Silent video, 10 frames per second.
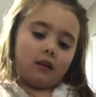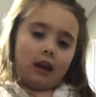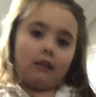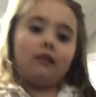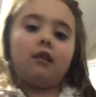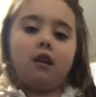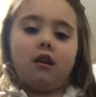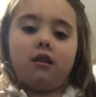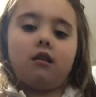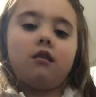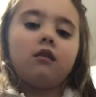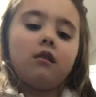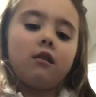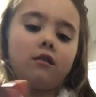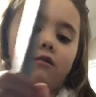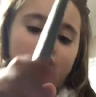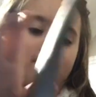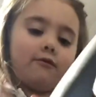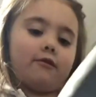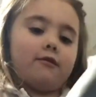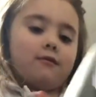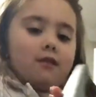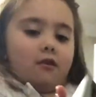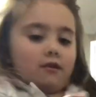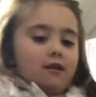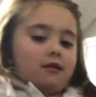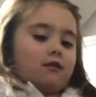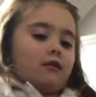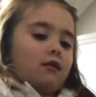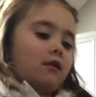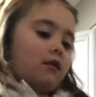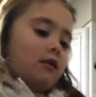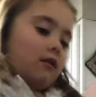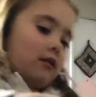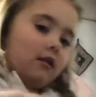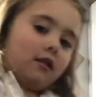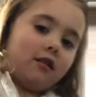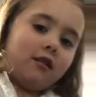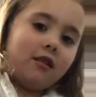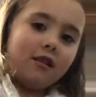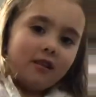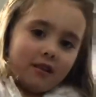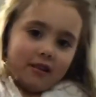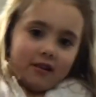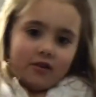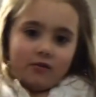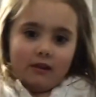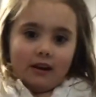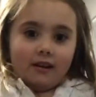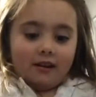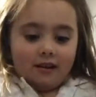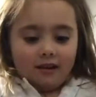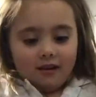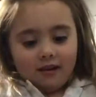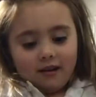Paste in. So now I'm going to put it in. Are you ready?